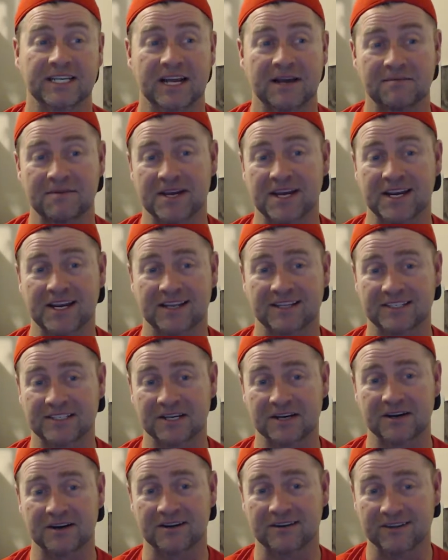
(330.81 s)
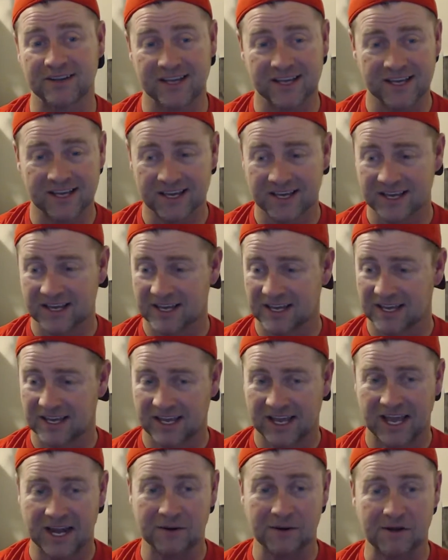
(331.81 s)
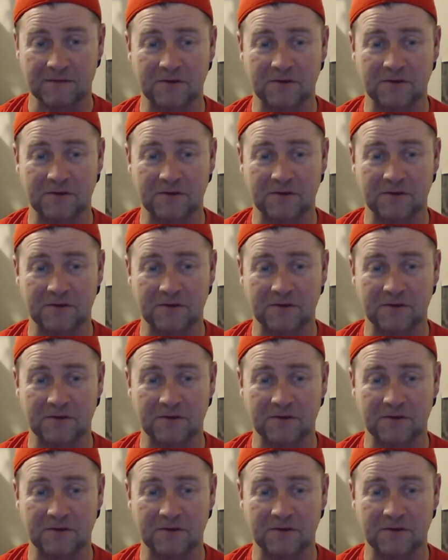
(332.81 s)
I mean, so anyway,